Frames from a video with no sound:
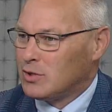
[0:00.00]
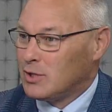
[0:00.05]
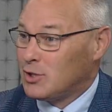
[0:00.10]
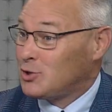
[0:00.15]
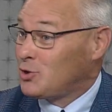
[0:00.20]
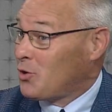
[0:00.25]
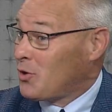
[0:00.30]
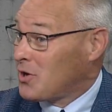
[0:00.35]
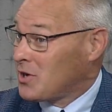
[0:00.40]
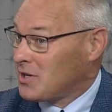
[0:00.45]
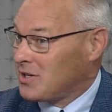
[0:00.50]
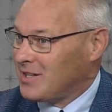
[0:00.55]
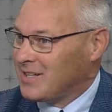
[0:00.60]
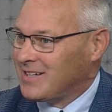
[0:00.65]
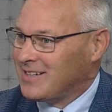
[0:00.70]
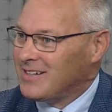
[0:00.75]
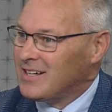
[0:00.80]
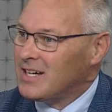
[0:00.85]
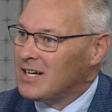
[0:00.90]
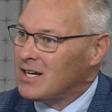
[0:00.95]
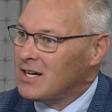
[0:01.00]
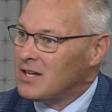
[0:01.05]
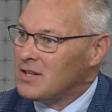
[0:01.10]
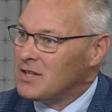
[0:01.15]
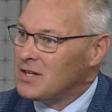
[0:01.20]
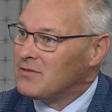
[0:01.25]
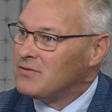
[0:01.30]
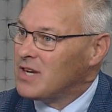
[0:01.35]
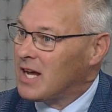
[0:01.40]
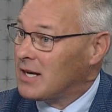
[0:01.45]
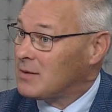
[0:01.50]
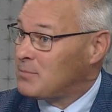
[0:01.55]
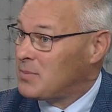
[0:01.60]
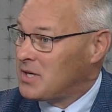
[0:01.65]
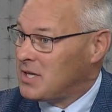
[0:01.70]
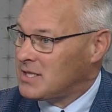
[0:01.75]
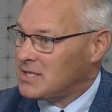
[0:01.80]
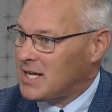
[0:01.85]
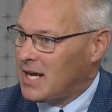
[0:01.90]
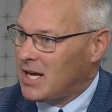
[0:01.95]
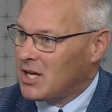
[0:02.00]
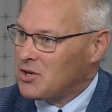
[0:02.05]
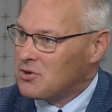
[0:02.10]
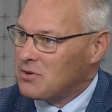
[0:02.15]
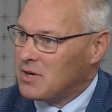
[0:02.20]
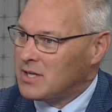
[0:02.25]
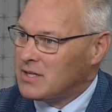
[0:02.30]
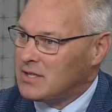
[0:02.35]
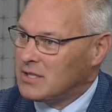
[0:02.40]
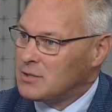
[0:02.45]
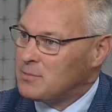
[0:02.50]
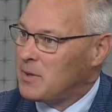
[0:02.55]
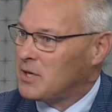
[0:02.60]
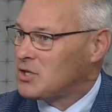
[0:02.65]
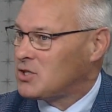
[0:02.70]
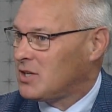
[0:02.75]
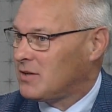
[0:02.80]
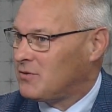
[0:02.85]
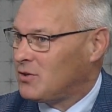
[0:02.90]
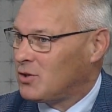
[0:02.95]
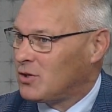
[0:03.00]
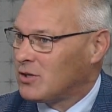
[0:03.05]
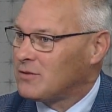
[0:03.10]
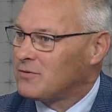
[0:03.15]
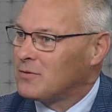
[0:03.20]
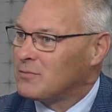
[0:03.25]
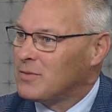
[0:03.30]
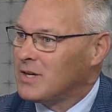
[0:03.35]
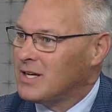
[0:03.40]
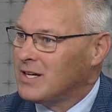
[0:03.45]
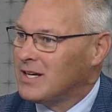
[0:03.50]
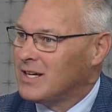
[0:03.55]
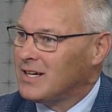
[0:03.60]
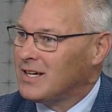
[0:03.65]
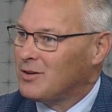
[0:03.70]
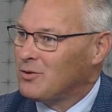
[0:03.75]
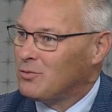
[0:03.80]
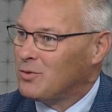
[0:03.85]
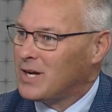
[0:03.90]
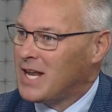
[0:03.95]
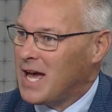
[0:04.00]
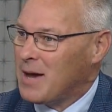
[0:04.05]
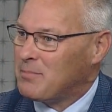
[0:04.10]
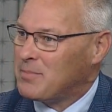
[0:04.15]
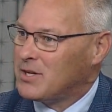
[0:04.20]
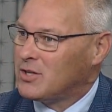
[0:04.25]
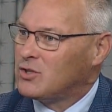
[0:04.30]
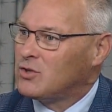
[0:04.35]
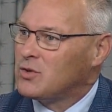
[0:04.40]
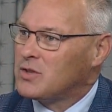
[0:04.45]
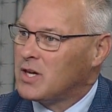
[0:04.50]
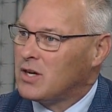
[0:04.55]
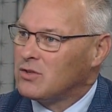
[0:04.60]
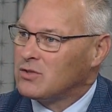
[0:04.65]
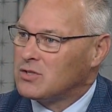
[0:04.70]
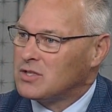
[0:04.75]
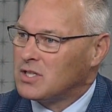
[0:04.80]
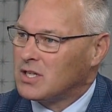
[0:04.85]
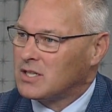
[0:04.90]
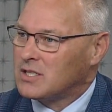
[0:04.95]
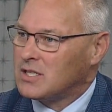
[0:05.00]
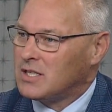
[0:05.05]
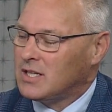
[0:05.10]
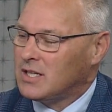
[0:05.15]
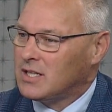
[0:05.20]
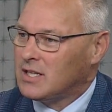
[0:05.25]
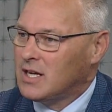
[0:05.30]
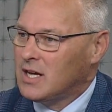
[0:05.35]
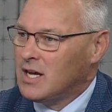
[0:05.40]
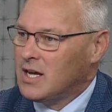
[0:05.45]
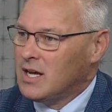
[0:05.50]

historically, they've not been as accurate, especially if you look from what happened in 2016.